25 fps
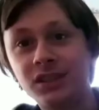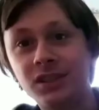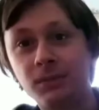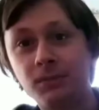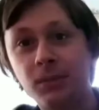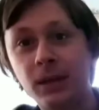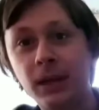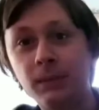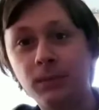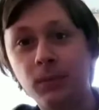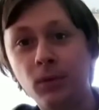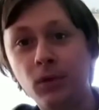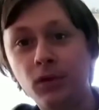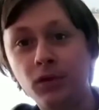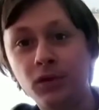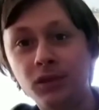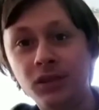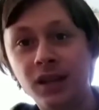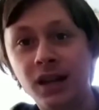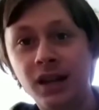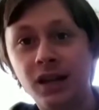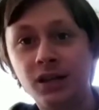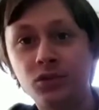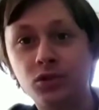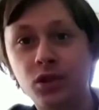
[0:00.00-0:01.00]
the people
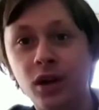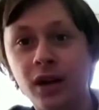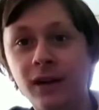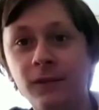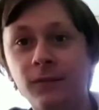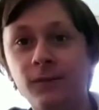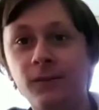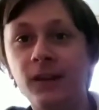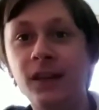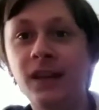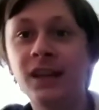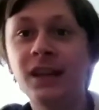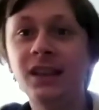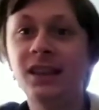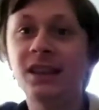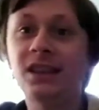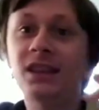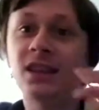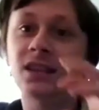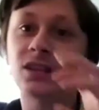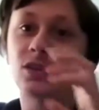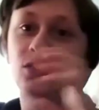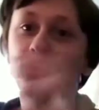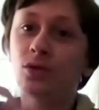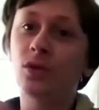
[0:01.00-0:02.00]
that are trying to feed
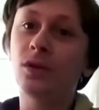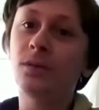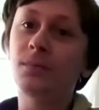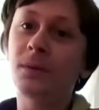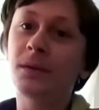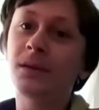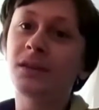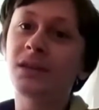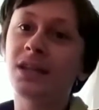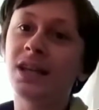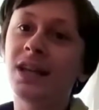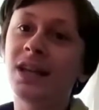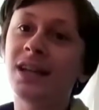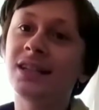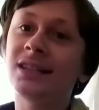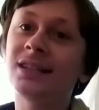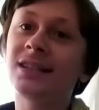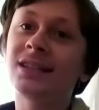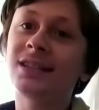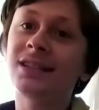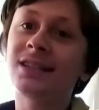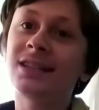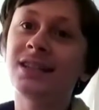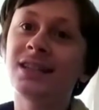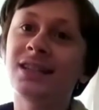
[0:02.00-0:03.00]
this group of
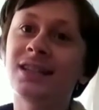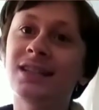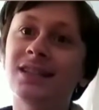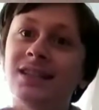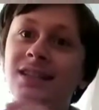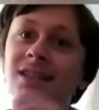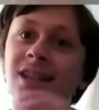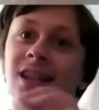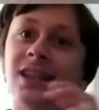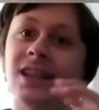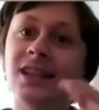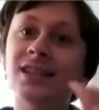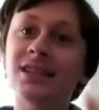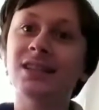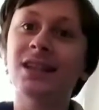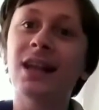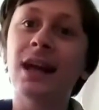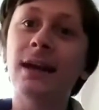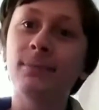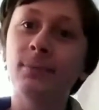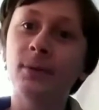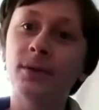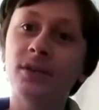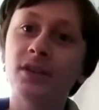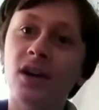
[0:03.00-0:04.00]
kids to this
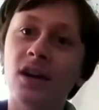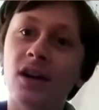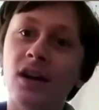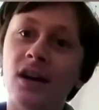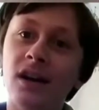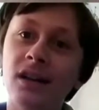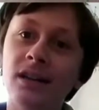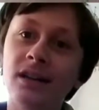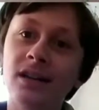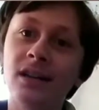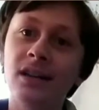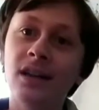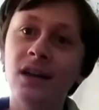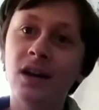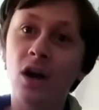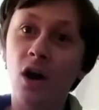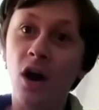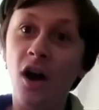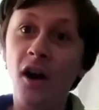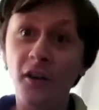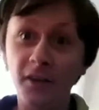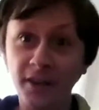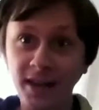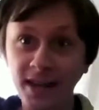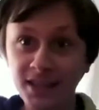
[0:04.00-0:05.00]
leprechaun,
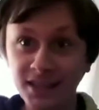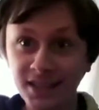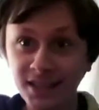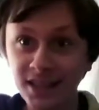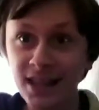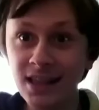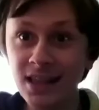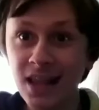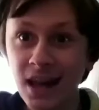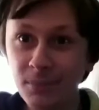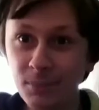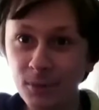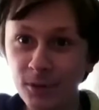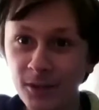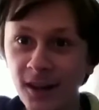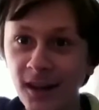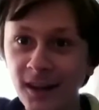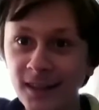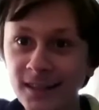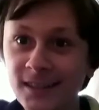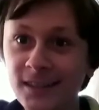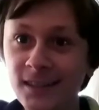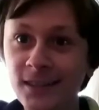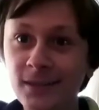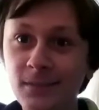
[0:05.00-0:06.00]
I'll get to the
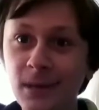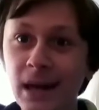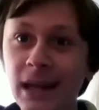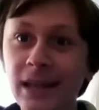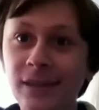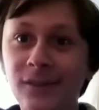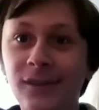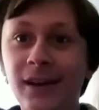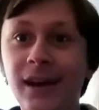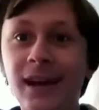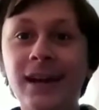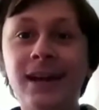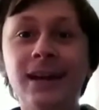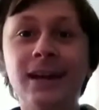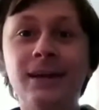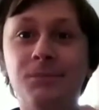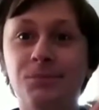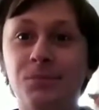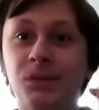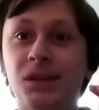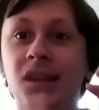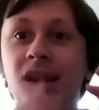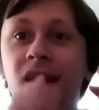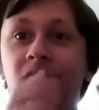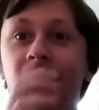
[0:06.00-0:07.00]
leprechaun too, by the way,
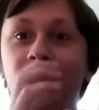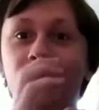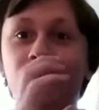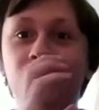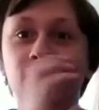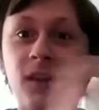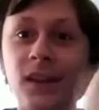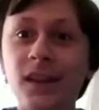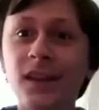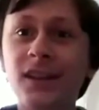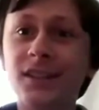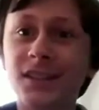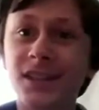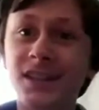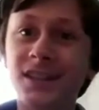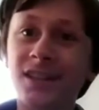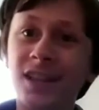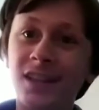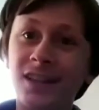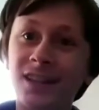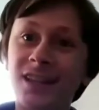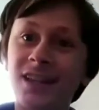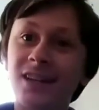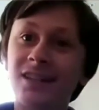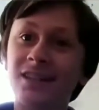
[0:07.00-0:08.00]
but the villagers,
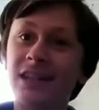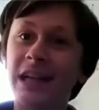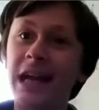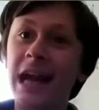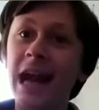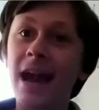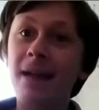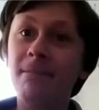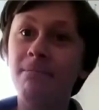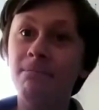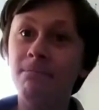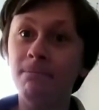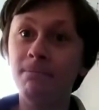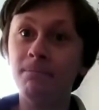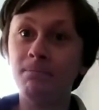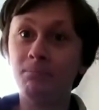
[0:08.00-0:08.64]
on the other hand,